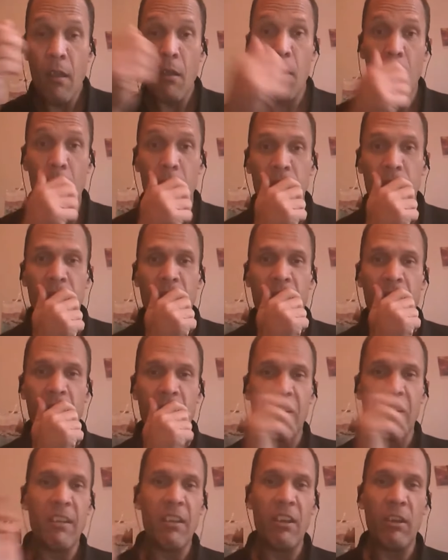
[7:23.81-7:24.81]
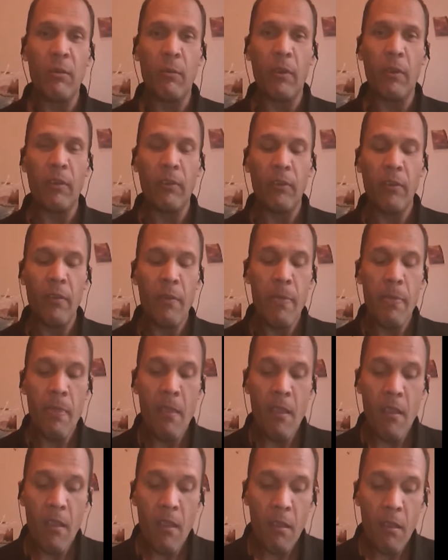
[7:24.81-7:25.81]
Oh, sorry. Anyways,
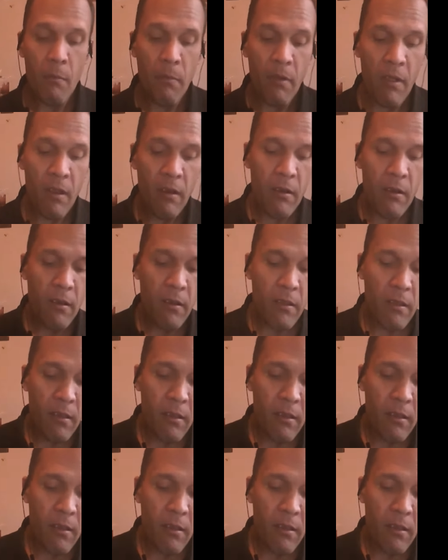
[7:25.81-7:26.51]
but